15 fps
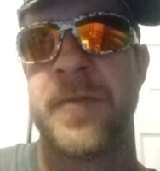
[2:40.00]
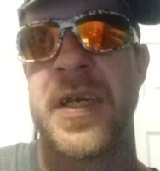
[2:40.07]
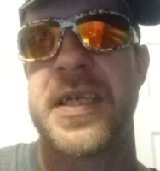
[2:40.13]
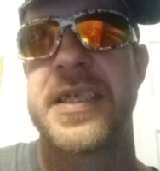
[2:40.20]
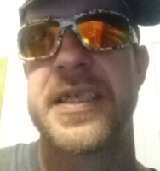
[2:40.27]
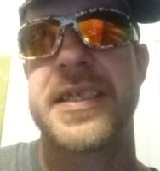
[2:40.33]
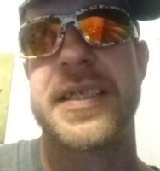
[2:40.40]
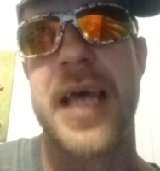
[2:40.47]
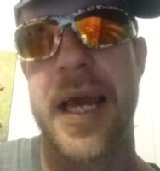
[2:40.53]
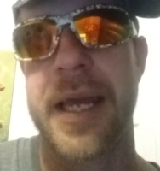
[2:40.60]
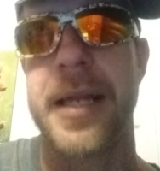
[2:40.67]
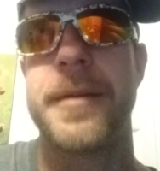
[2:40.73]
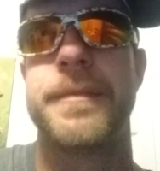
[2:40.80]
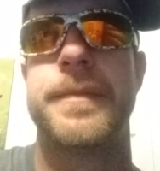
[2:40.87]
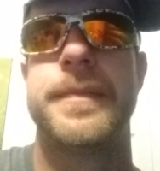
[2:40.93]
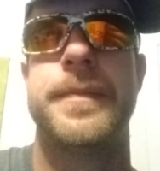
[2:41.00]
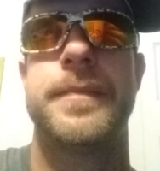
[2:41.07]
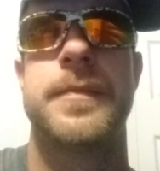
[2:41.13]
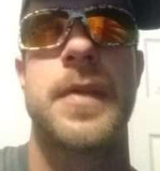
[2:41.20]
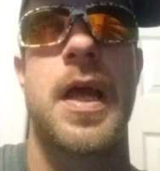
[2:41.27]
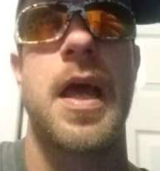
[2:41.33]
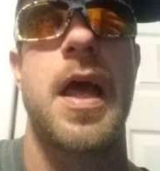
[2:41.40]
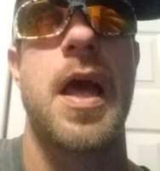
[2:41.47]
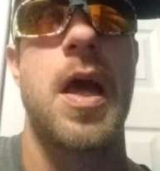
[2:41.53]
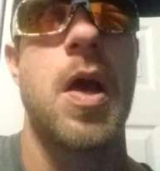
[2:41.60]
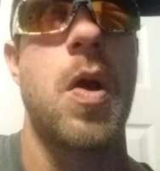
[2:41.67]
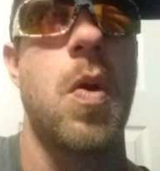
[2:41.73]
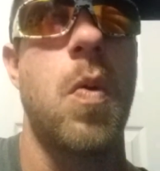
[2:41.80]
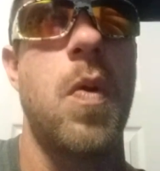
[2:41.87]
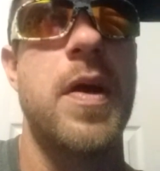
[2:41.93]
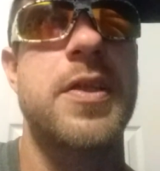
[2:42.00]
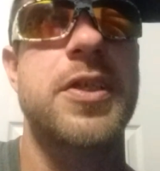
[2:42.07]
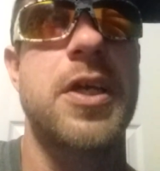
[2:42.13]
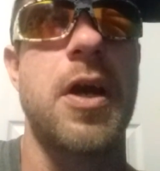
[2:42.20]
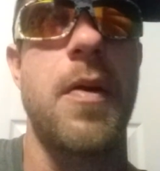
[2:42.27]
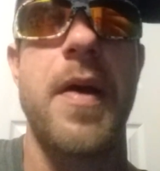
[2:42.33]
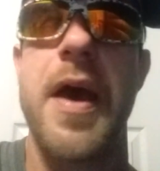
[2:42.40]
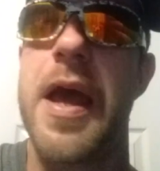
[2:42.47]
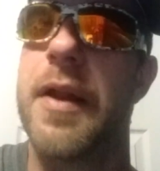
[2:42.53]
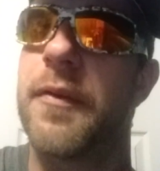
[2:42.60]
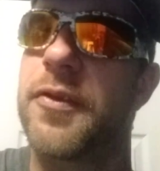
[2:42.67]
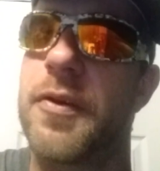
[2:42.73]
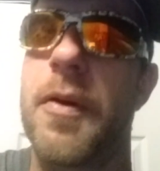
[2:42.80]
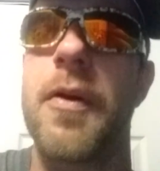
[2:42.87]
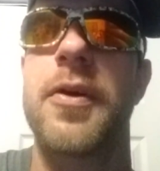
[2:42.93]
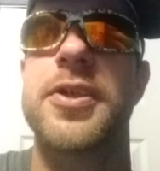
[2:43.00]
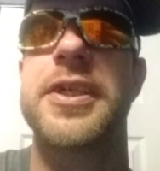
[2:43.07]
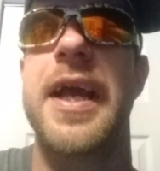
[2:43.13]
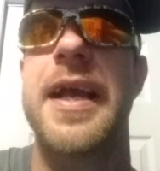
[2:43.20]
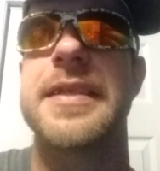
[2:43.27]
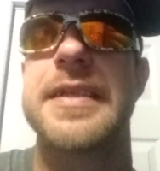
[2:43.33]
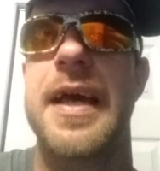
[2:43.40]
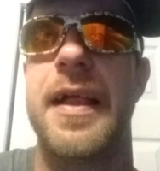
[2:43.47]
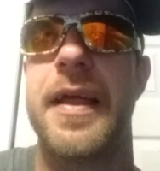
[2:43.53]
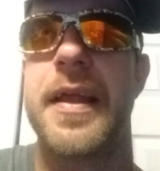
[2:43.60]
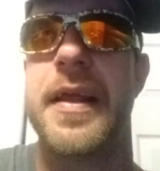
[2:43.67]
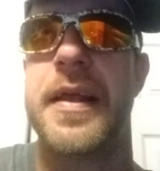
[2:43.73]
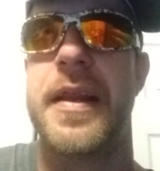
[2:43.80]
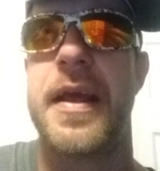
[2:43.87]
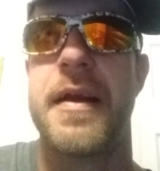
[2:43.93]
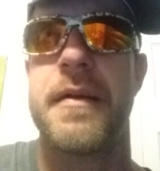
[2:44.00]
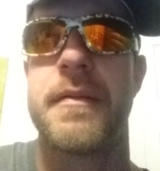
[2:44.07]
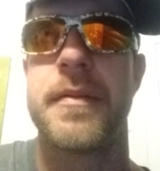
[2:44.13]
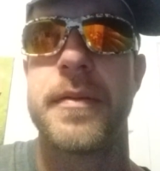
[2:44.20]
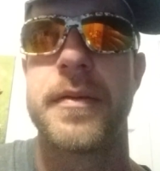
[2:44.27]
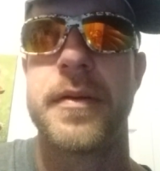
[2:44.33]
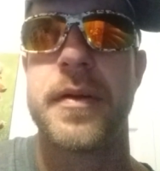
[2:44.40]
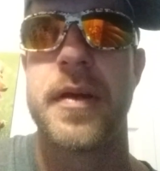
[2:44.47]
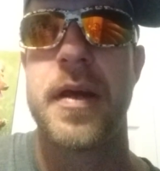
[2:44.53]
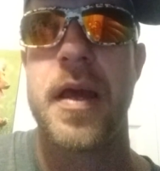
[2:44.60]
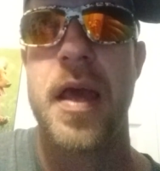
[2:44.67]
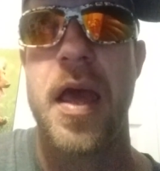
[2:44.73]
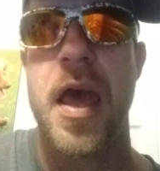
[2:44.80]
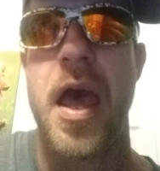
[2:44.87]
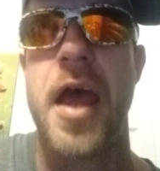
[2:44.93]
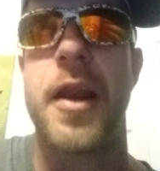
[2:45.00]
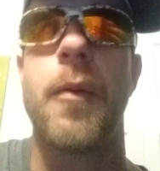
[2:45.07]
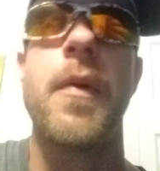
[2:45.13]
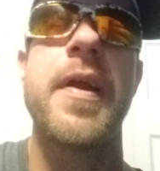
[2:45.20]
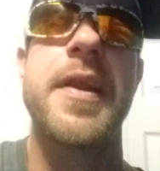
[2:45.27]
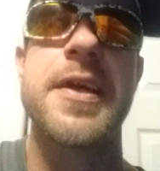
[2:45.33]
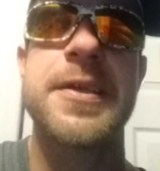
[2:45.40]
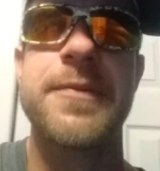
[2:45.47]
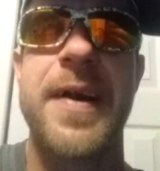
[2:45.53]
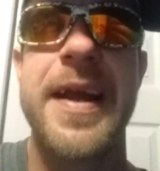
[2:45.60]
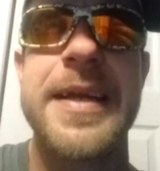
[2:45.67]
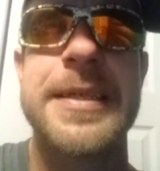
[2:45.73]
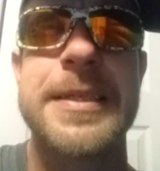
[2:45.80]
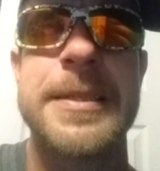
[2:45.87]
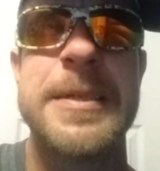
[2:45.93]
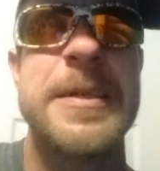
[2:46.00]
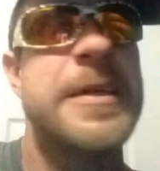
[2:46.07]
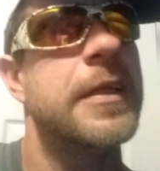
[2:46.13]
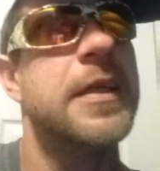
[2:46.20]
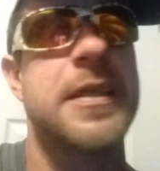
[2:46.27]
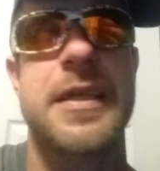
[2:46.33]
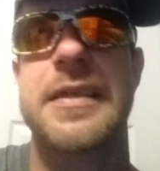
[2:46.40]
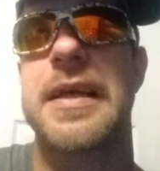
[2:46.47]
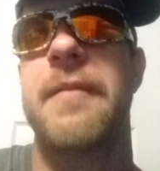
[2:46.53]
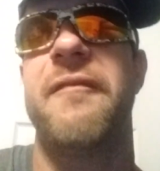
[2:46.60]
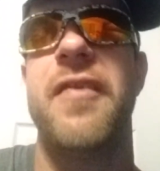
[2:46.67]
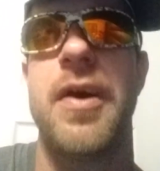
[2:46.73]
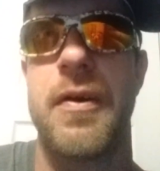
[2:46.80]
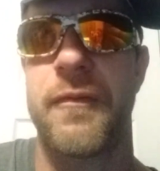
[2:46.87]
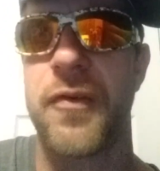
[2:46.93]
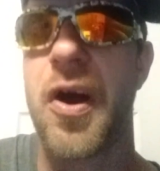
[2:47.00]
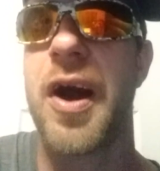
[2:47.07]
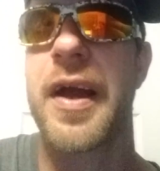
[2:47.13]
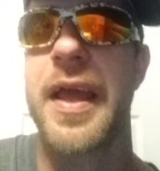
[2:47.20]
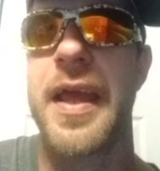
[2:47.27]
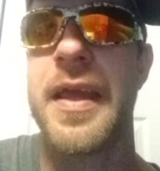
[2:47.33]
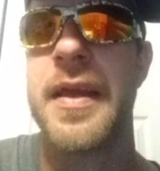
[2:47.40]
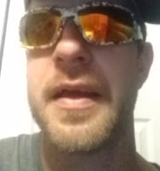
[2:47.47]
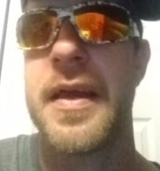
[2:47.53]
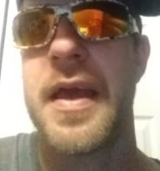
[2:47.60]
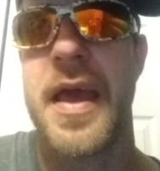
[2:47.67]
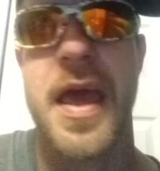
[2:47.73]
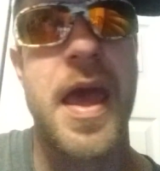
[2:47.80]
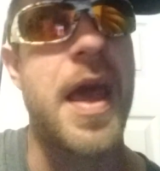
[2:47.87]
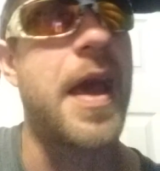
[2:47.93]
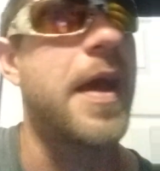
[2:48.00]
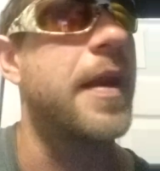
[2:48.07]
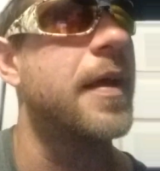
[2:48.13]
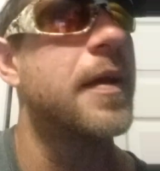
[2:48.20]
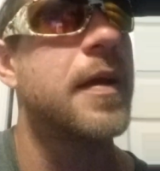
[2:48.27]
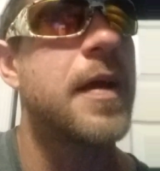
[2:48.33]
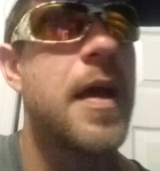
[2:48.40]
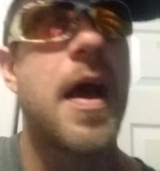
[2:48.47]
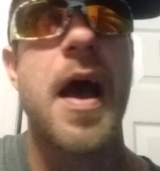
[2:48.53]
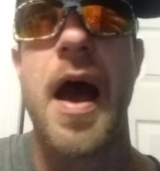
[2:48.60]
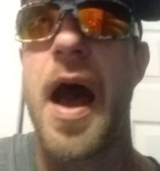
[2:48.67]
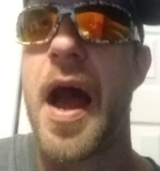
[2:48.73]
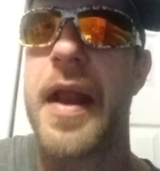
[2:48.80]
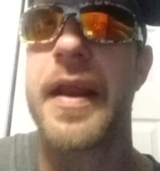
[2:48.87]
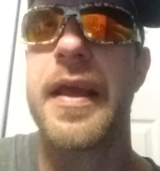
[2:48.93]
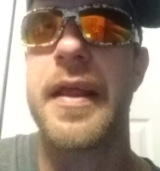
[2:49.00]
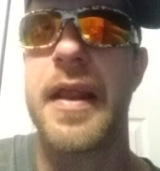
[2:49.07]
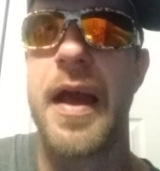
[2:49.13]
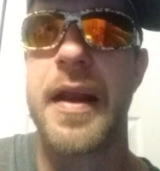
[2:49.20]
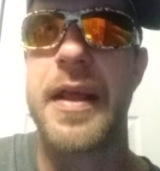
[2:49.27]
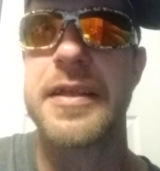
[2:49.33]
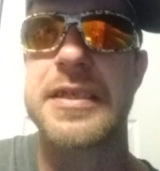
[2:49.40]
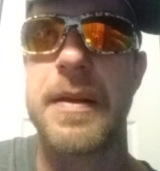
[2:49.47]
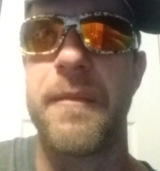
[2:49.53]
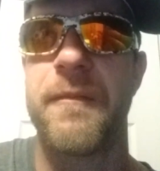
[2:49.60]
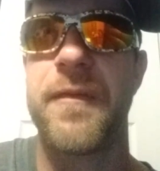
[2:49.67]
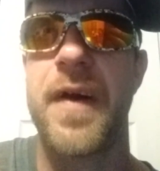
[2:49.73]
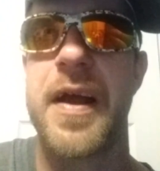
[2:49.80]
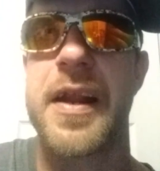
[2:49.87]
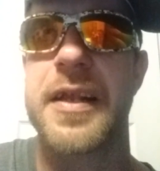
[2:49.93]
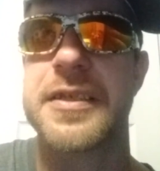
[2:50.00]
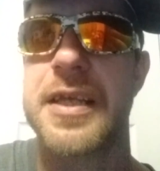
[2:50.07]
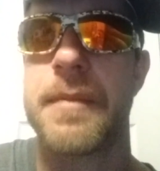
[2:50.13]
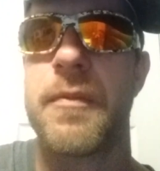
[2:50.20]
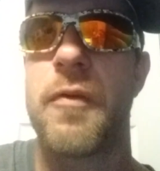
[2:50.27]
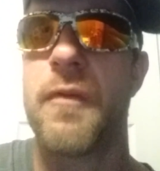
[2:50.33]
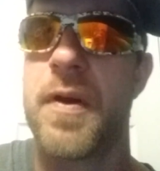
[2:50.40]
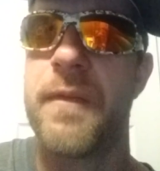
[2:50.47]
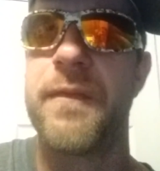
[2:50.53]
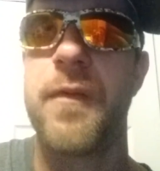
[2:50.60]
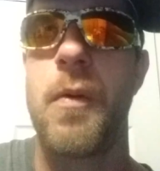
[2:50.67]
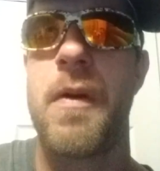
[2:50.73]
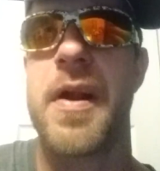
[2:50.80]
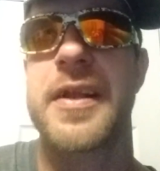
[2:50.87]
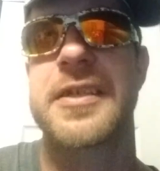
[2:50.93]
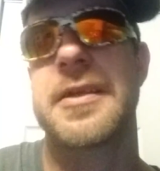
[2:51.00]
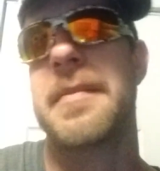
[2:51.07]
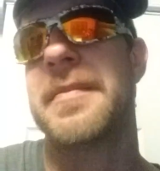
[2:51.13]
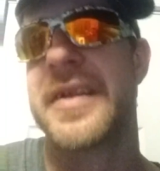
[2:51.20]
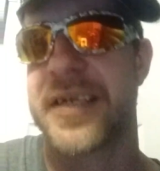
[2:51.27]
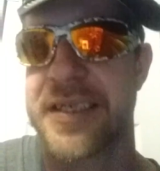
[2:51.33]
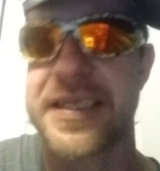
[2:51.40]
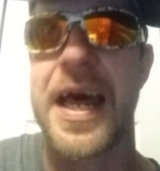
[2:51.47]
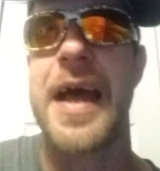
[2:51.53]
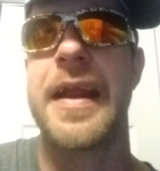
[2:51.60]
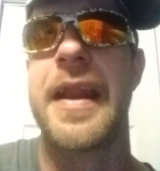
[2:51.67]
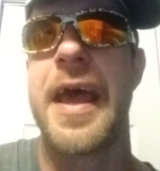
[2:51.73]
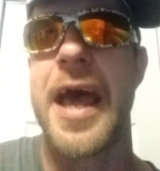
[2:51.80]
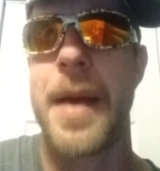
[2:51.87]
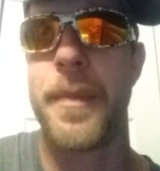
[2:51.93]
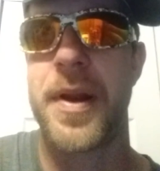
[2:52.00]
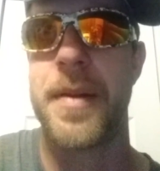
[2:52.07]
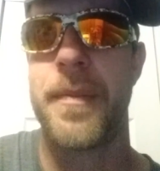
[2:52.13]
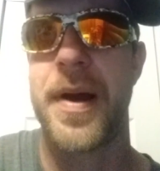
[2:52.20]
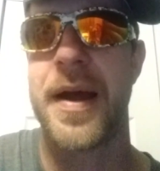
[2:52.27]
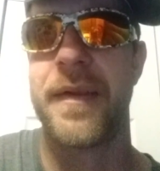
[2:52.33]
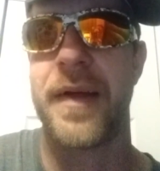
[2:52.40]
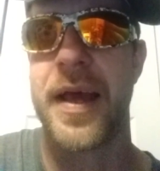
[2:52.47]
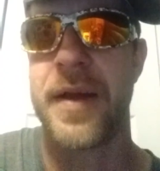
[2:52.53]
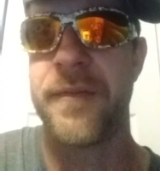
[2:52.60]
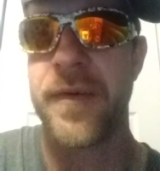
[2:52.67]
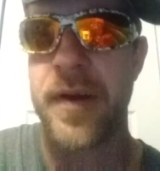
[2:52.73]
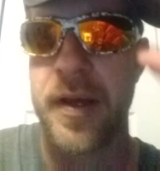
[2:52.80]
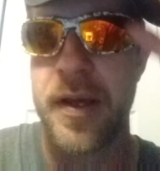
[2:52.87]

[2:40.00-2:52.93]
Second, let's go ahead and throw old Chase Elliott in there. And to win this race, just because I'm feeling froggy and I need I need something fun and something to root for and something exciting to happen in my life,